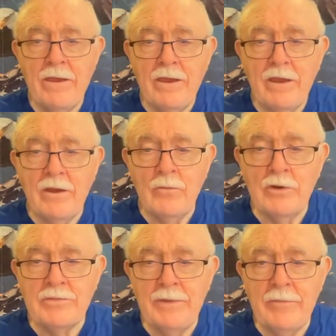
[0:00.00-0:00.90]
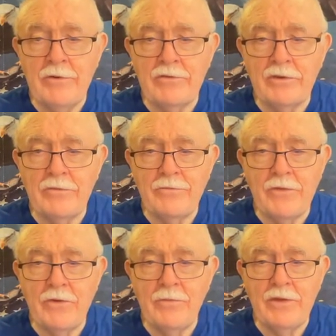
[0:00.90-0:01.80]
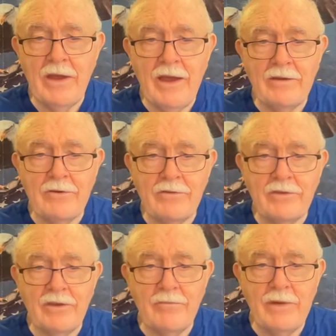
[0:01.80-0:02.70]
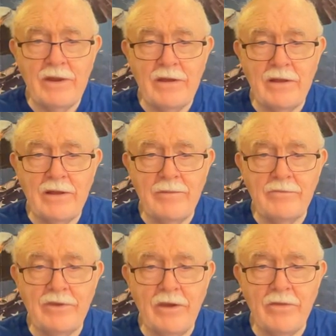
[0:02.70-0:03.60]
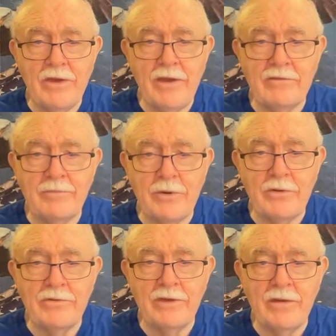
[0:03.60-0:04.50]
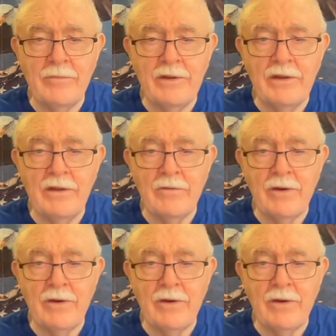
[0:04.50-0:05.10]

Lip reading: in which members confirmed the accuracy of many claims health experts and media